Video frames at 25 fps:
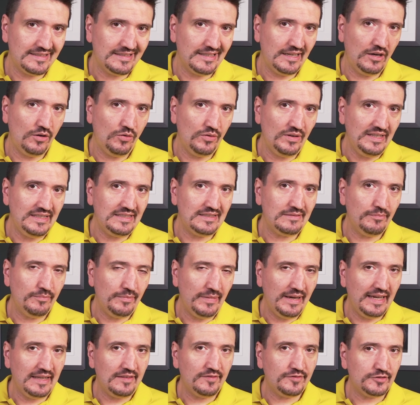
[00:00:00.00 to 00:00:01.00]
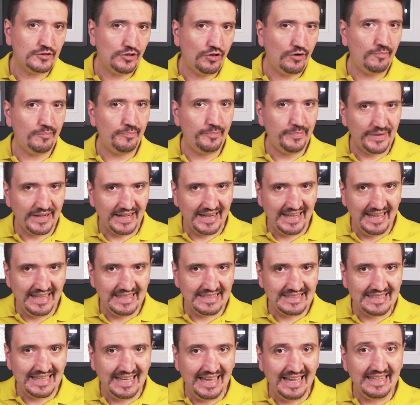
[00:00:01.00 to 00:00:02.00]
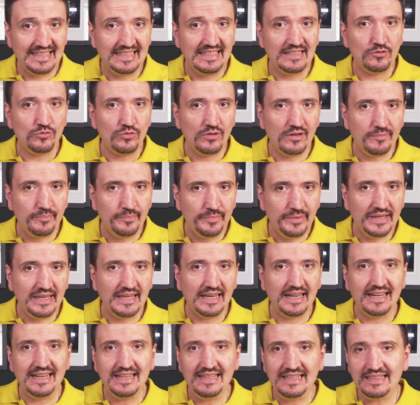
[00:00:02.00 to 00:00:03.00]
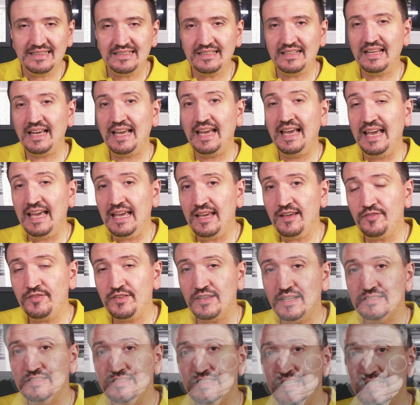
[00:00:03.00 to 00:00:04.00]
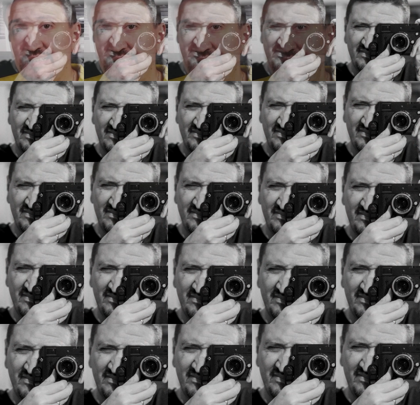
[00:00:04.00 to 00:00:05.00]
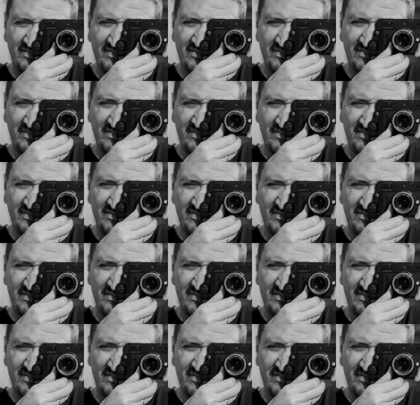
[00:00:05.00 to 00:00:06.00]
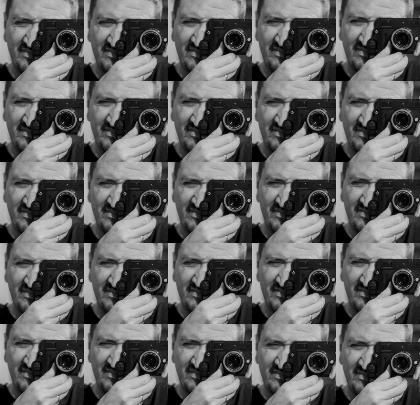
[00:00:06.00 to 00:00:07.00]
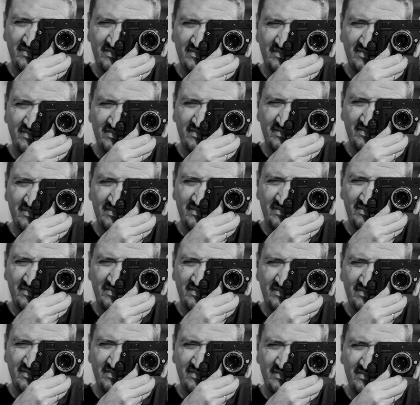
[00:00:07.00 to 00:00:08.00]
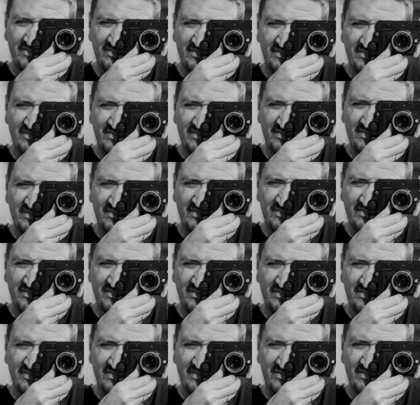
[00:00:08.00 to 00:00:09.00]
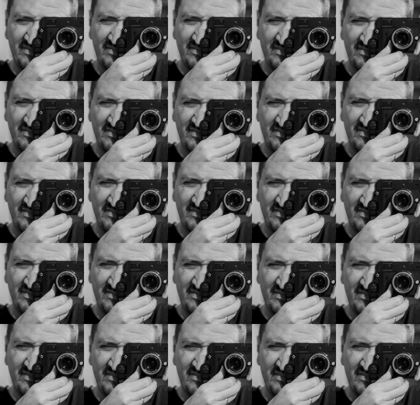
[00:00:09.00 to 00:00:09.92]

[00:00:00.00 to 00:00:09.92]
so it's made from brass and it will be a little heavier than Type 1. I would have wished to buy the Type 1, but that version I